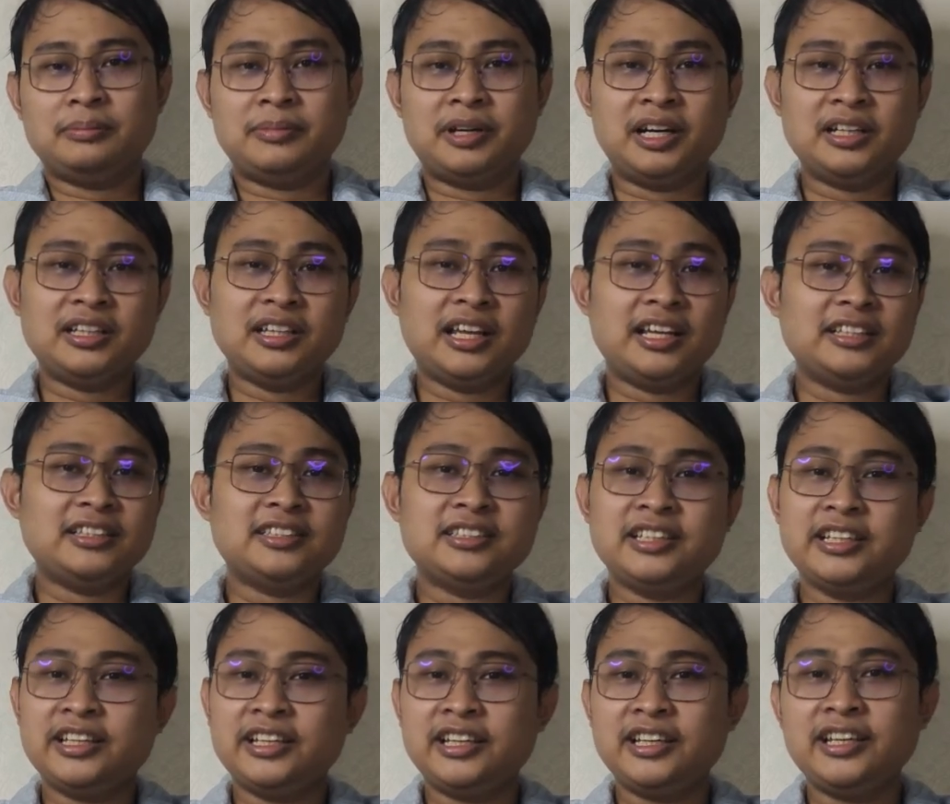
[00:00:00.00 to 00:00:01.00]
But let's
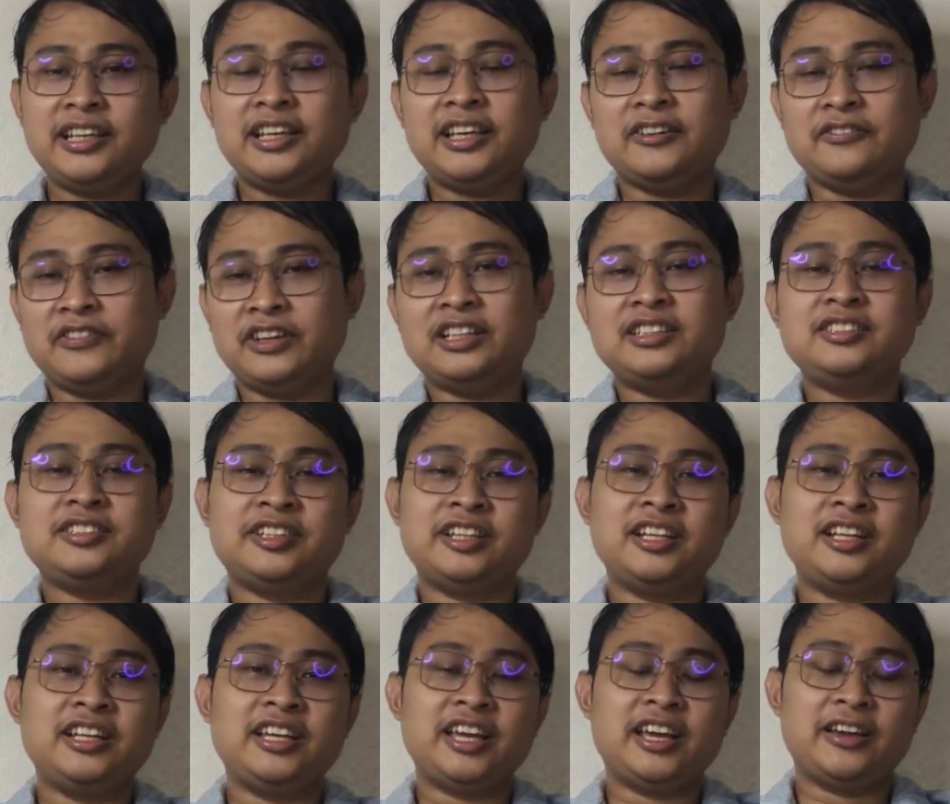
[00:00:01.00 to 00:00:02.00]
see if it's
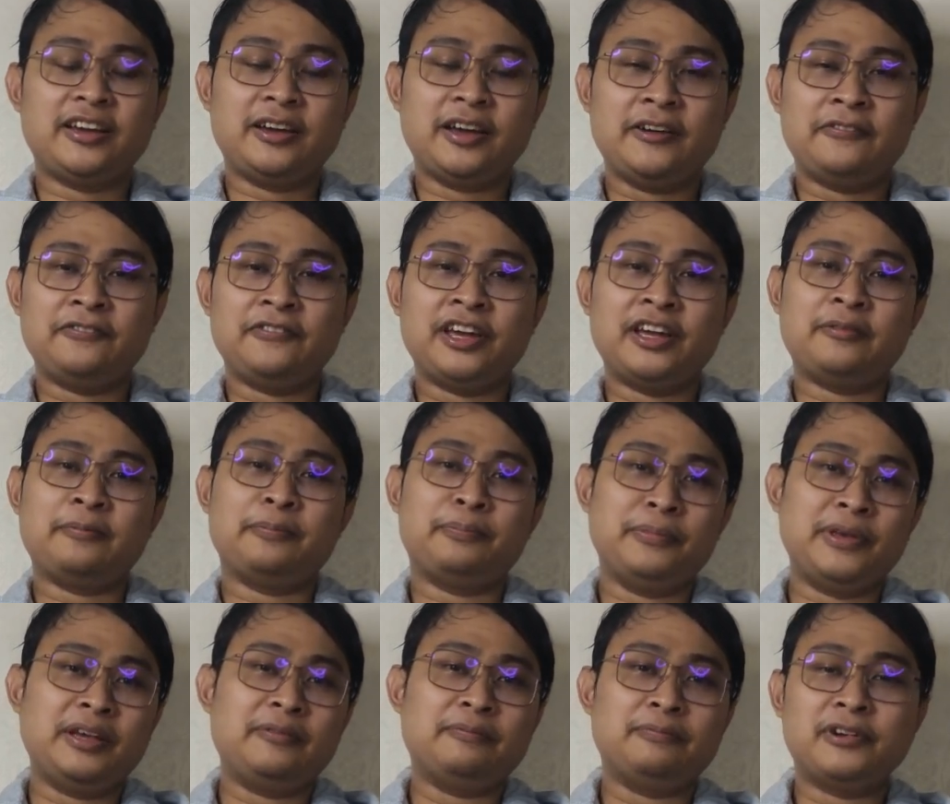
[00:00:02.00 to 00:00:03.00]
really affect
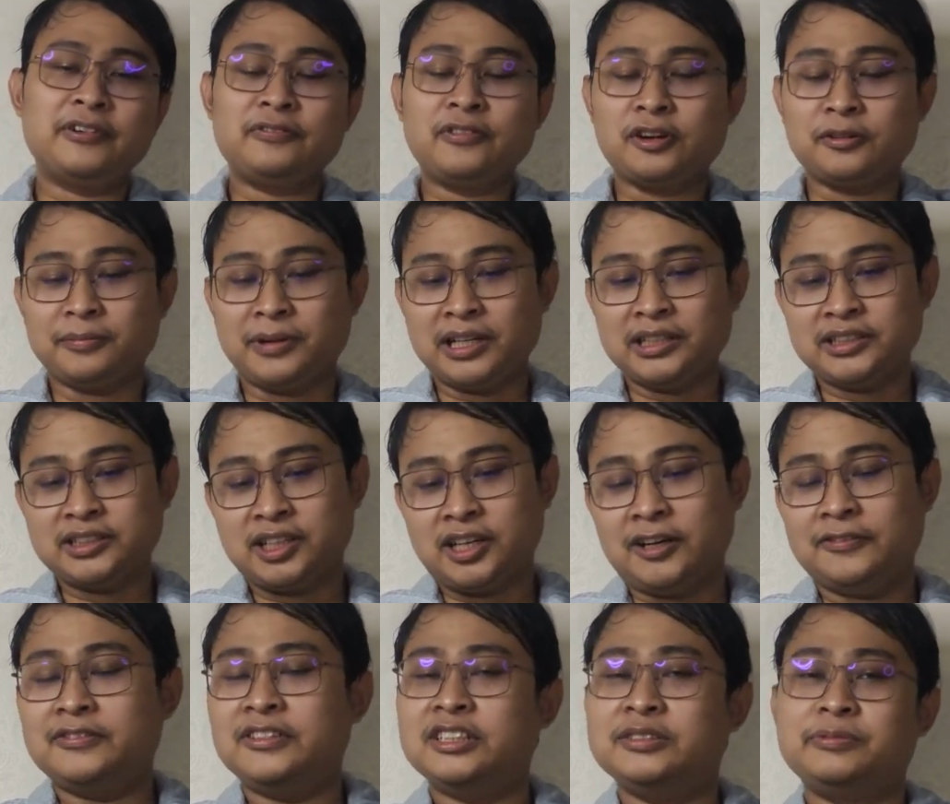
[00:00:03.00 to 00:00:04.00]
big performance
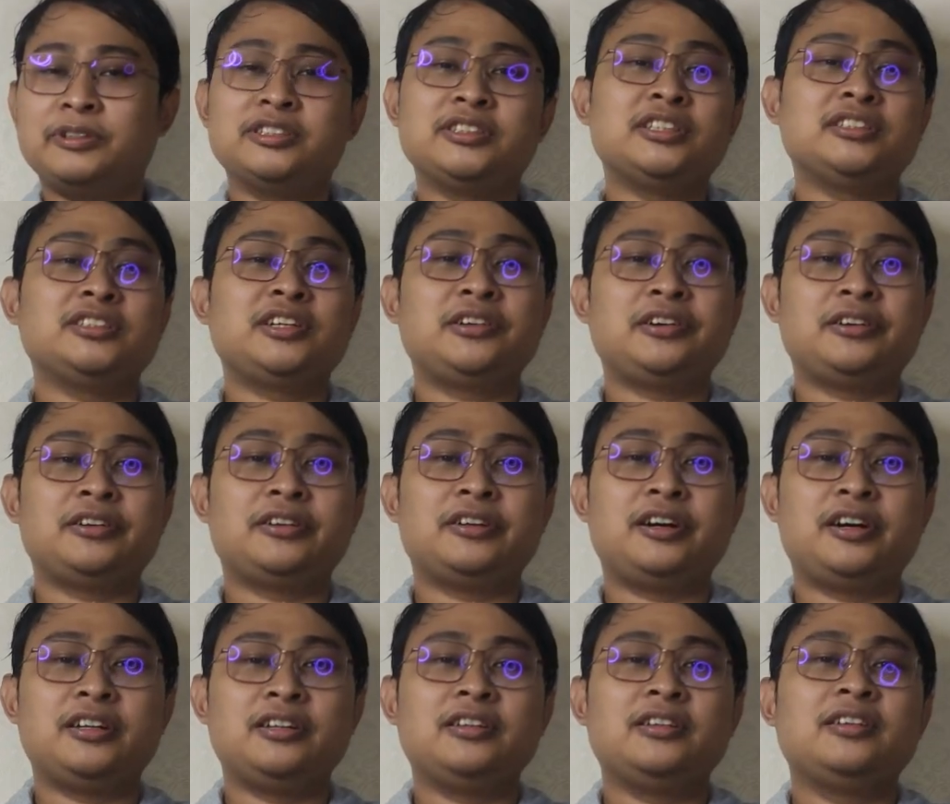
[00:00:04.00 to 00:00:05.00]
of this processor or
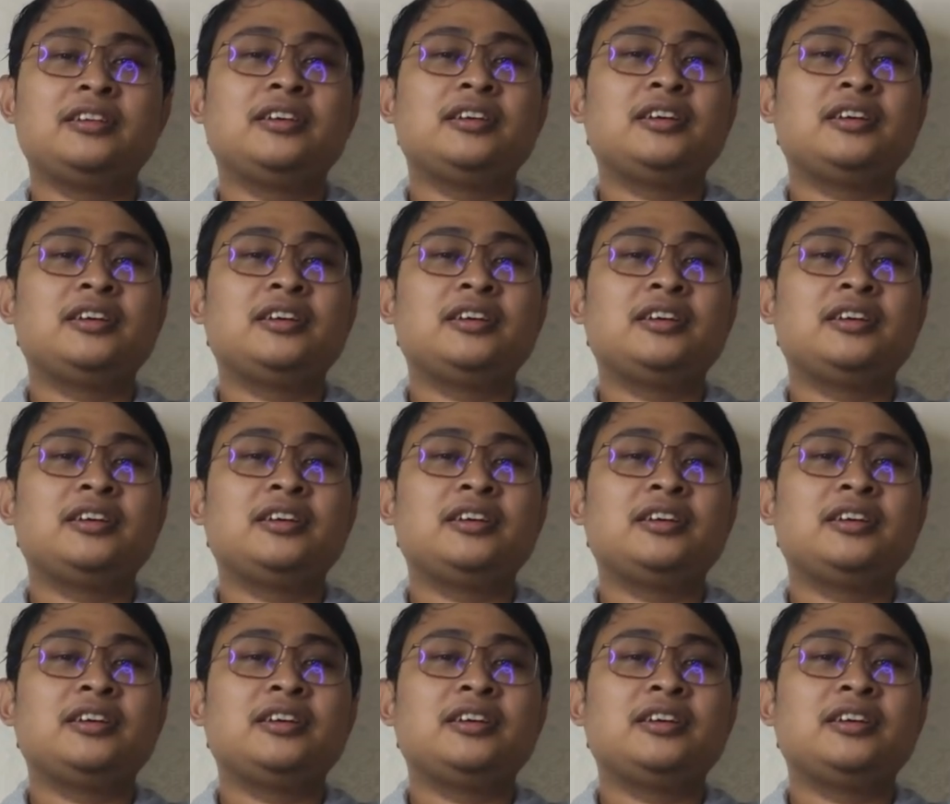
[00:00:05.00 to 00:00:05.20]
not.